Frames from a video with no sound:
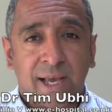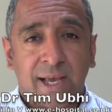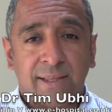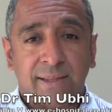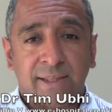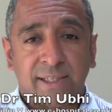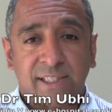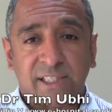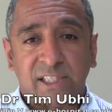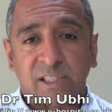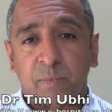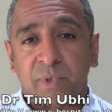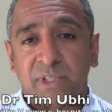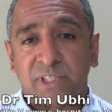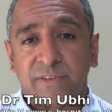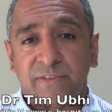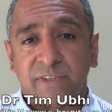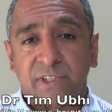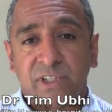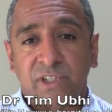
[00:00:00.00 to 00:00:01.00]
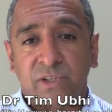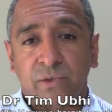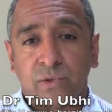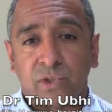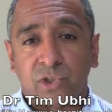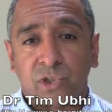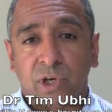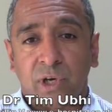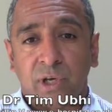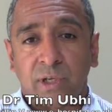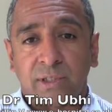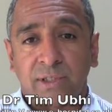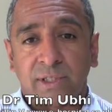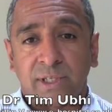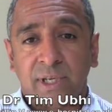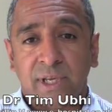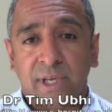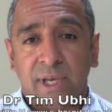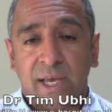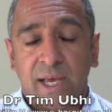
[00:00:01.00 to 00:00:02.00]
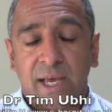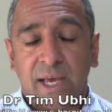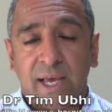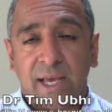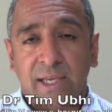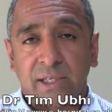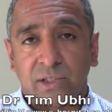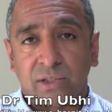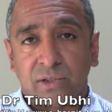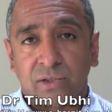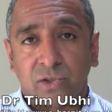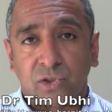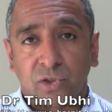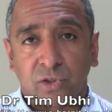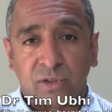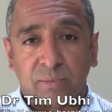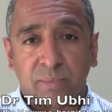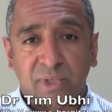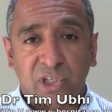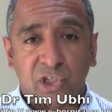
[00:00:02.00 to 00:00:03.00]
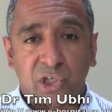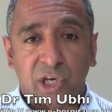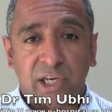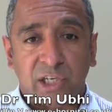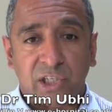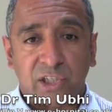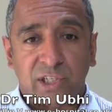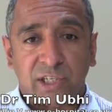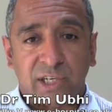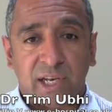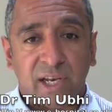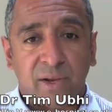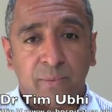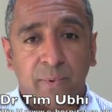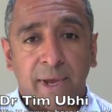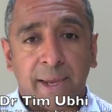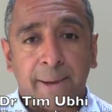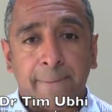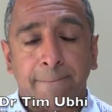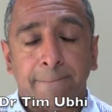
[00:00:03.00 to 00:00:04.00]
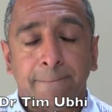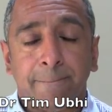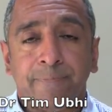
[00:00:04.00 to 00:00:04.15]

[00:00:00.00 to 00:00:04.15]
and this is specific to your child uh, and shouldn't be changed in any way.